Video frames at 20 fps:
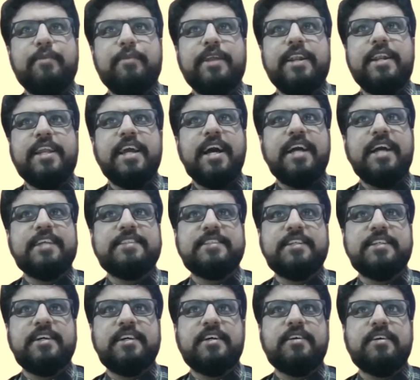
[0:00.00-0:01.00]
India as
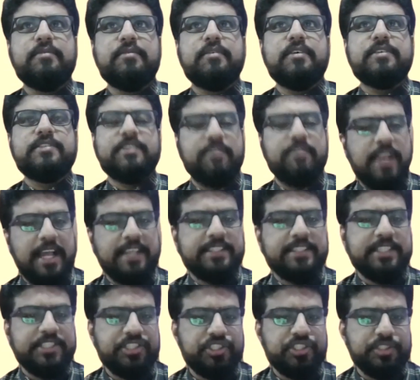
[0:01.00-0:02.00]
a
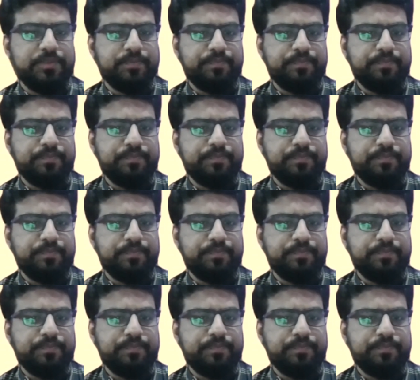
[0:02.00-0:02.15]
civilization.